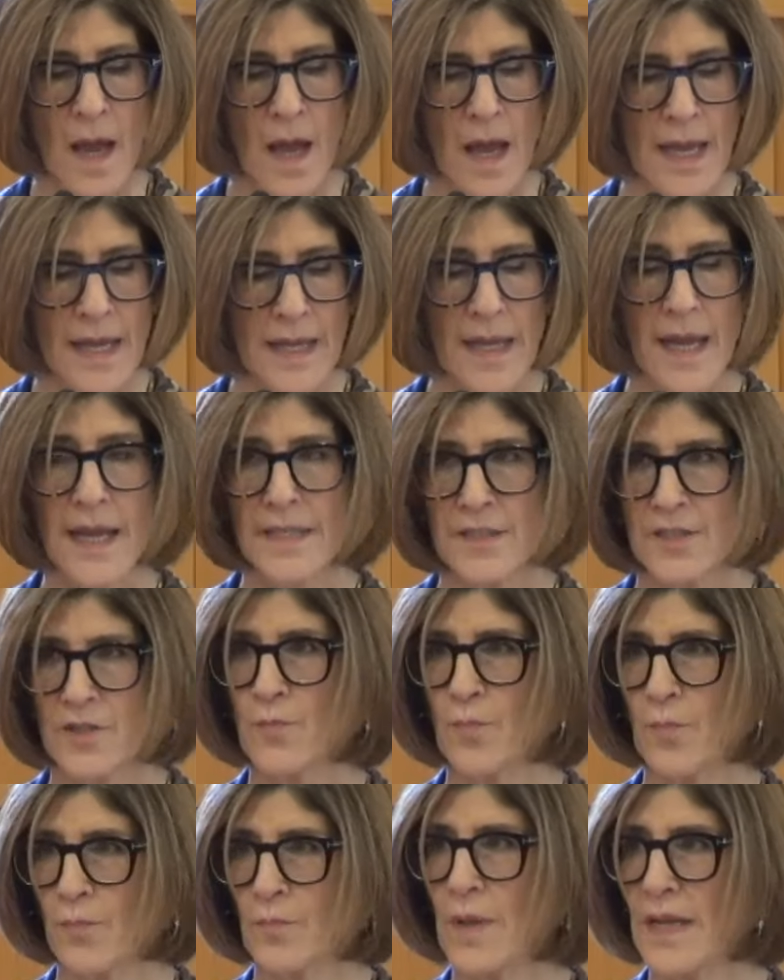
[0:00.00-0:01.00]
It, it's
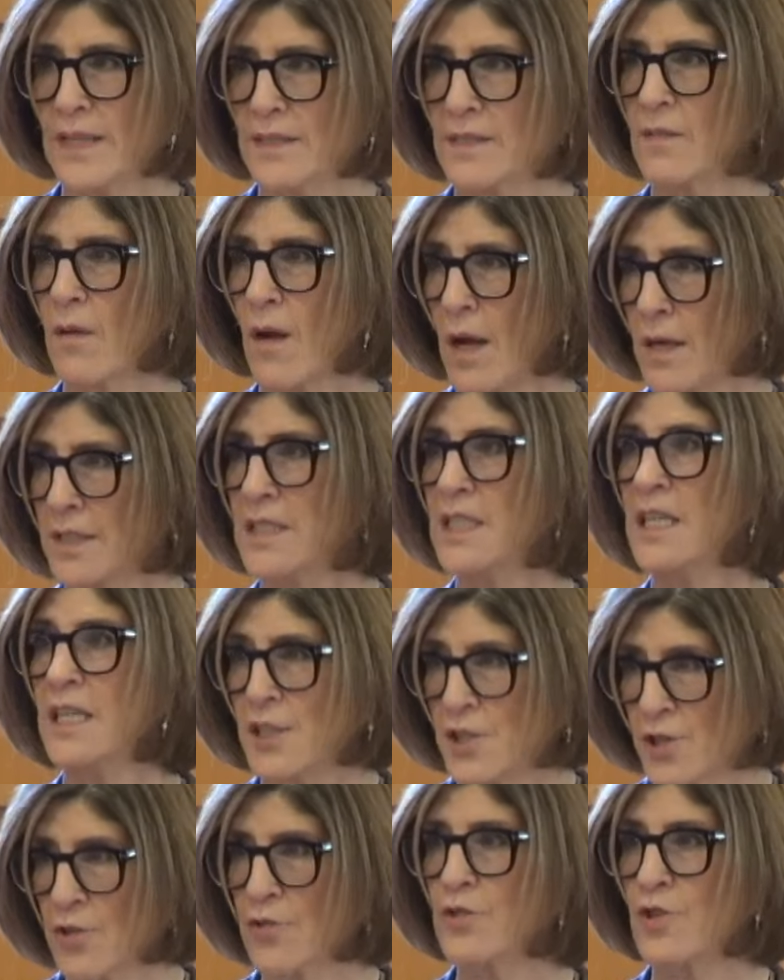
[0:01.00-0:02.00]
it's a
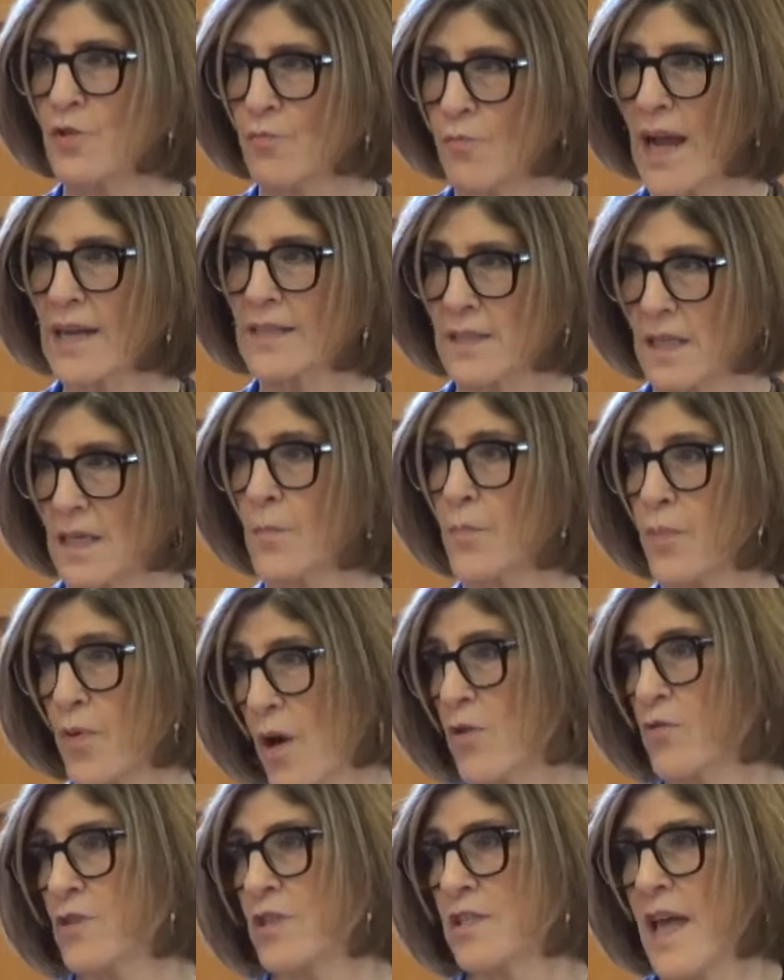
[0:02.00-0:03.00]
teacher-directed approach.